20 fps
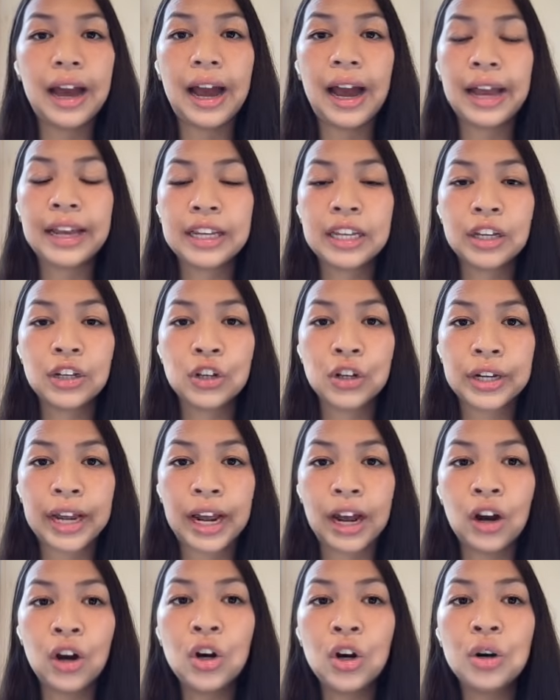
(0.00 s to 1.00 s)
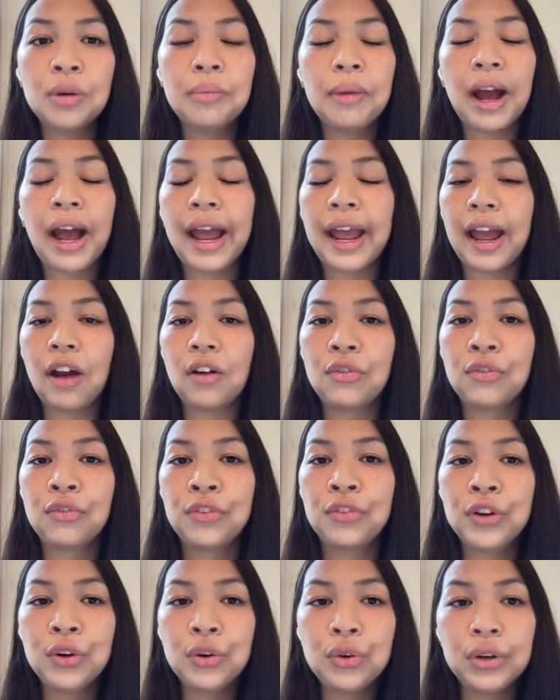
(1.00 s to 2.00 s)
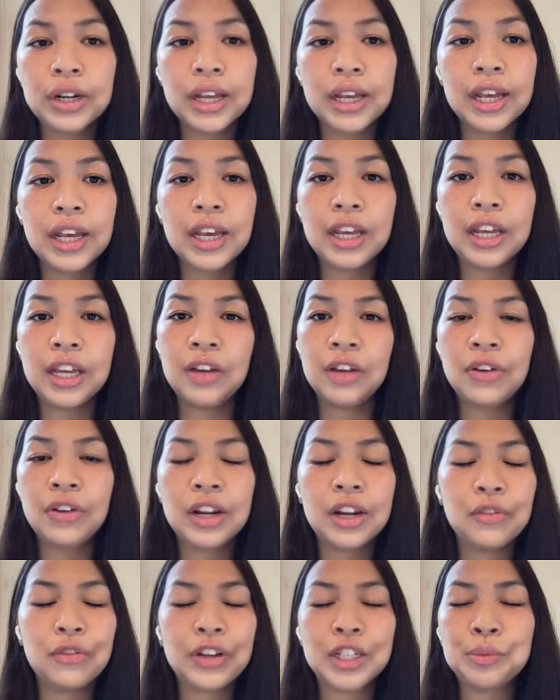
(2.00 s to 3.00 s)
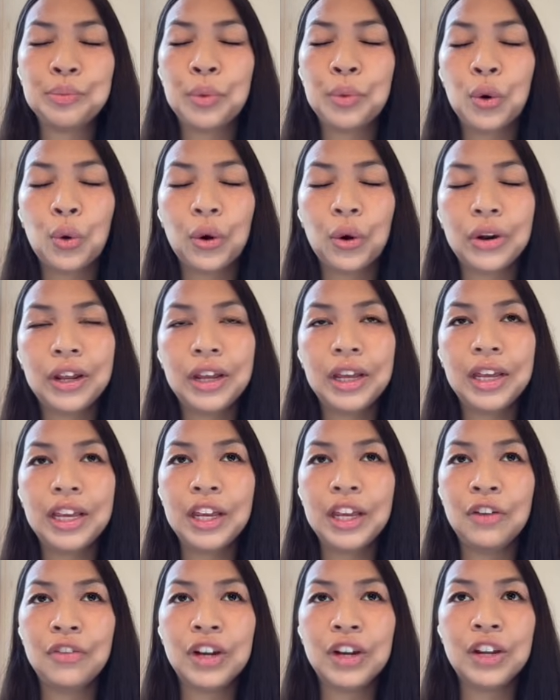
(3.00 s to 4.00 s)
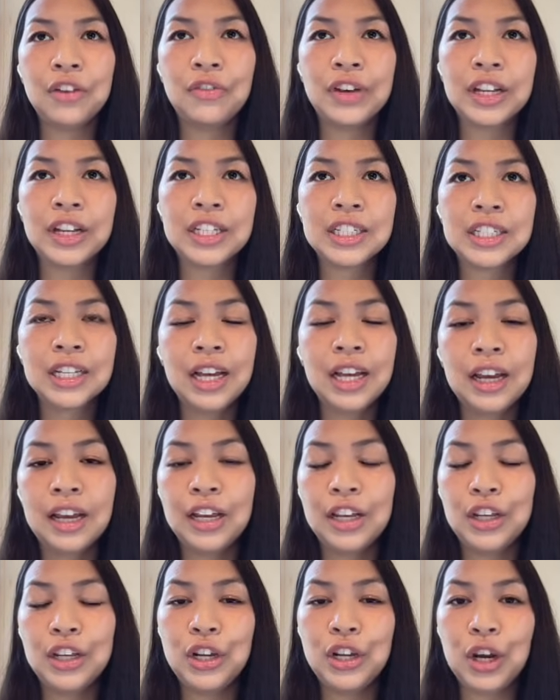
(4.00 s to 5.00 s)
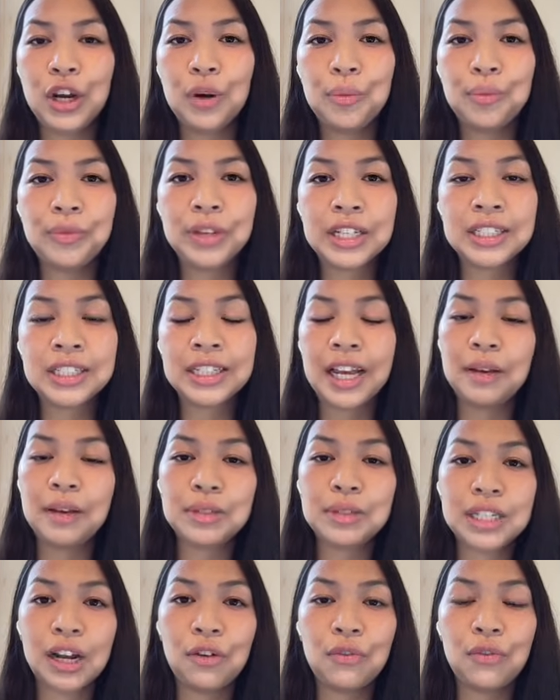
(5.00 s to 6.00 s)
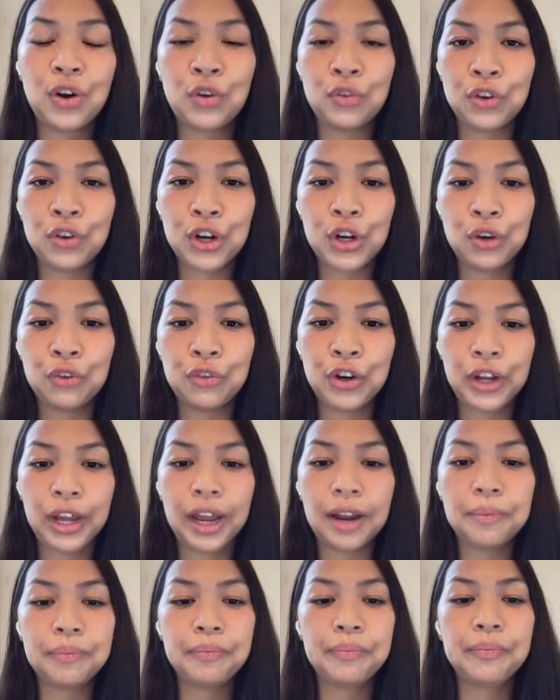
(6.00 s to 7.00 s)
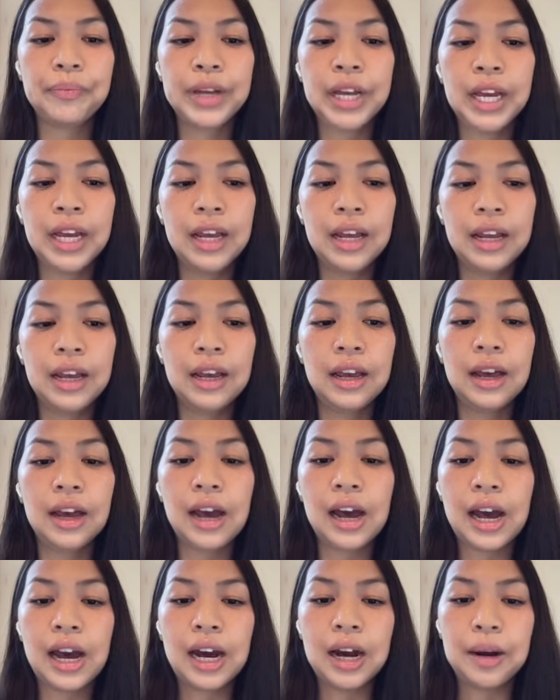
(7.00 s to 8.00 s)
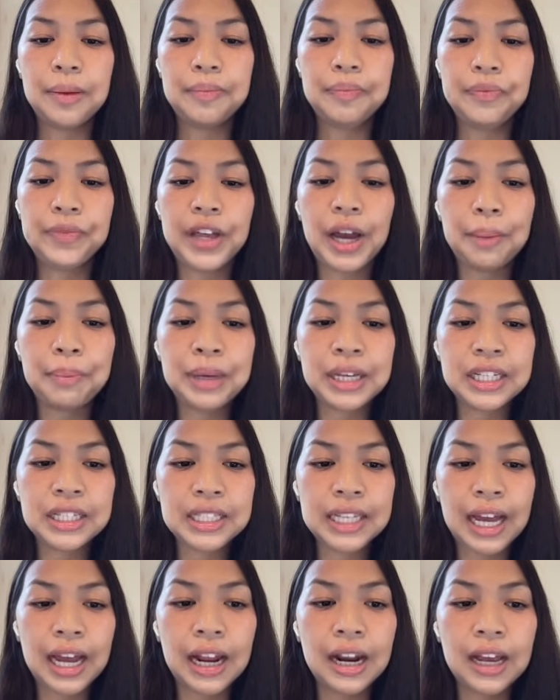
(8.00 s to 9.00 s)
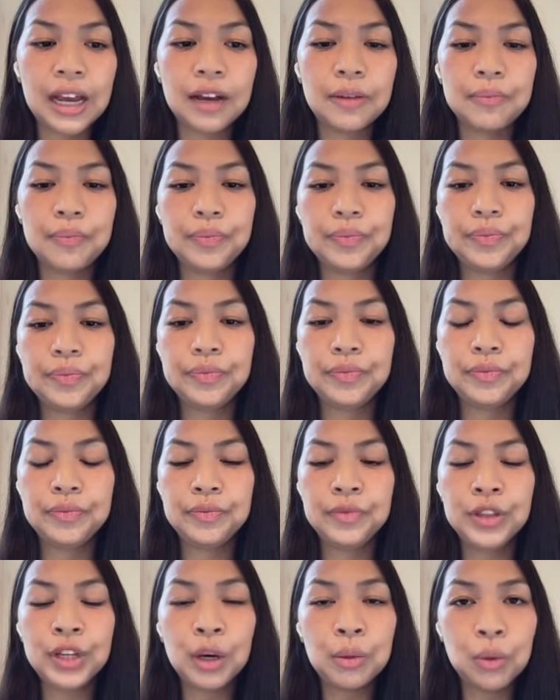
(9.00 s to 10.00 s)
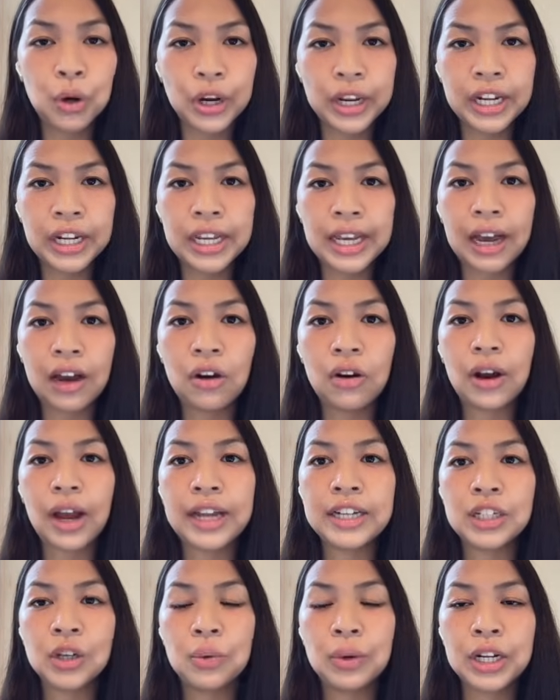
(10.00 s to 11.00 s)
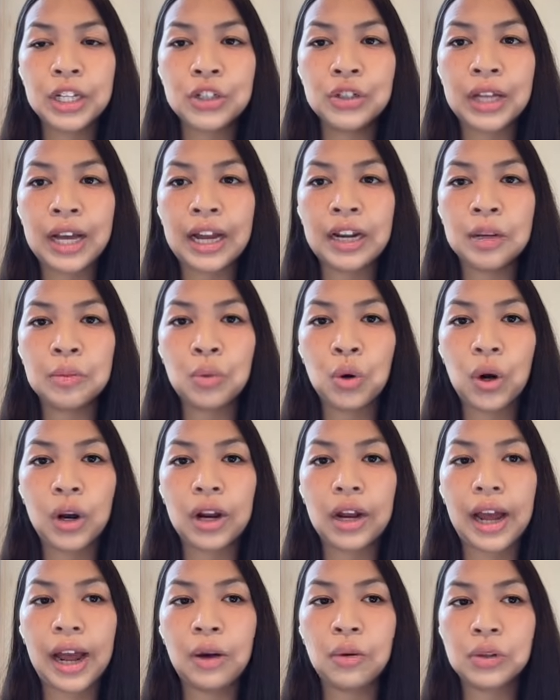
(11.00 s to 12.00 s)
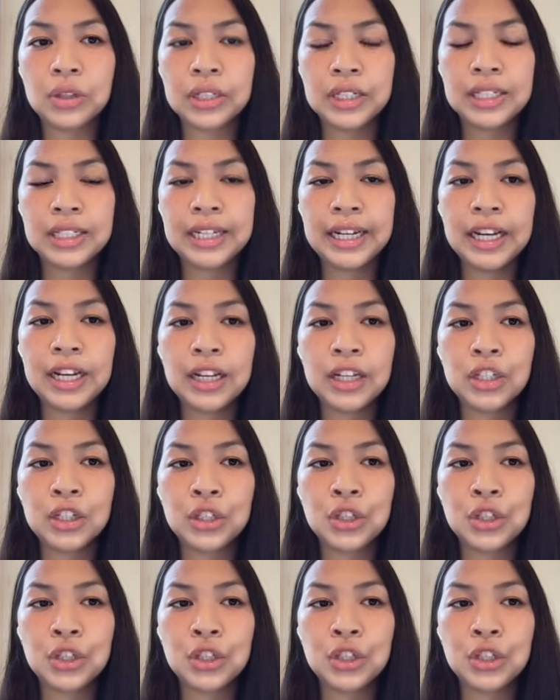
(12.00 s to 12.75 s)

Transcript: I can cook at home. I have food, even if it's boring, even if it's, the same stuff over and over again. That being said, no more eating out. I don't want to do that anymore. I will stick